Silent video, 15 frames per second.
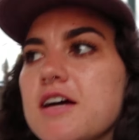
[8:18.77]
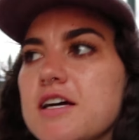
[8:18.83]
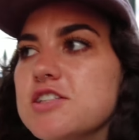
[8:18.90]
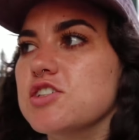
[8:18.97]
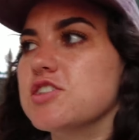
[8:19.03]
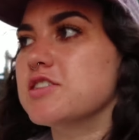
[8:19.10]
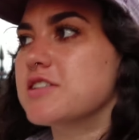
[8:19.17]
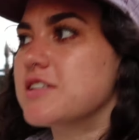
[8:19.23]

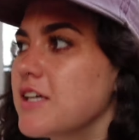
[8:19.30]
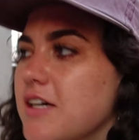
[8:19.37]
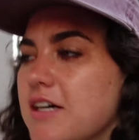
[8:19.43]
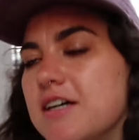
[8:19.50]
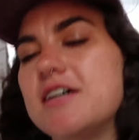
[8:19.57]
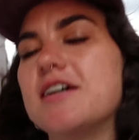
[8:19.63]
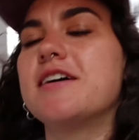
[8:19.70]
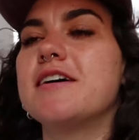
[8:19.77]
just
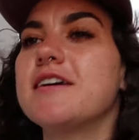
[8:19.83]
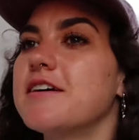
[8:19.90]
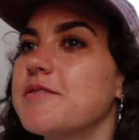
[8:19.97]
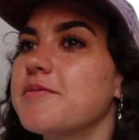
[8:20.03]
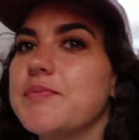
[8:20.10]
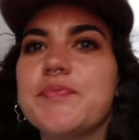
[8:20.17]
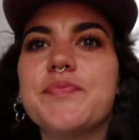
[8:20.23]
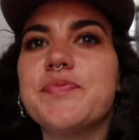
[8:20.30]

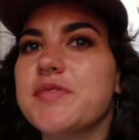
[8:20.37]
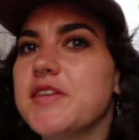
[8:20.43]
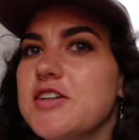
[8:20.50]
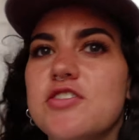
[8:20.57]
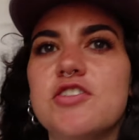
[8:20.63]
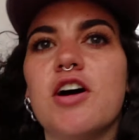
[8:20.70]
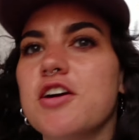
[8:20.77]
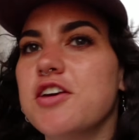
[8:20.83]

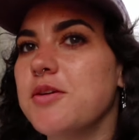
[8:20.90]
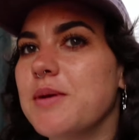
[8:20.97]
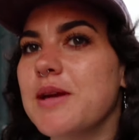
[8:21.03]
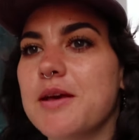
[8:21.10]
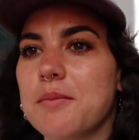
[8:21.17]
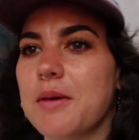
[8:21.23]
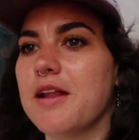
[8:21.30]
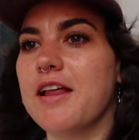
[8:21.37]

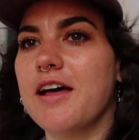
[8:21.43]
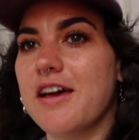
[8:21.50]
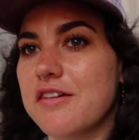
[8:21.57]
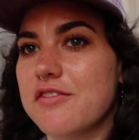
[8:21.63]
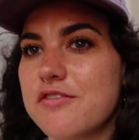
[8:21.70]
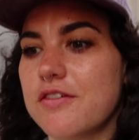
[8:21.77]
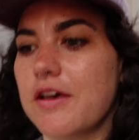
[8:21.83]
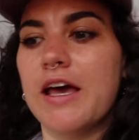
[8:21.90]
documenting my
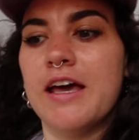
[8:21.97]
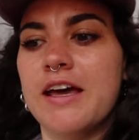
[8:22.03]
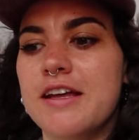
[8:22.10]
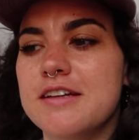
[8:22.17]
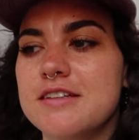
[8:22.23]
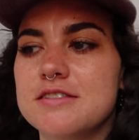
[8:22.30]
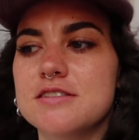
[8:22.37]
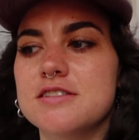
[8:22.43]
life.
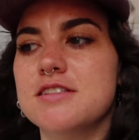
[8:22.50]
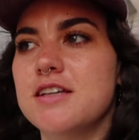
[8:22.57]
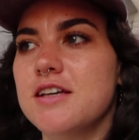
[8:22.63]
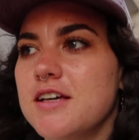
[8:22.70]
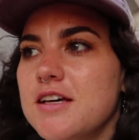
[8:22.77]
And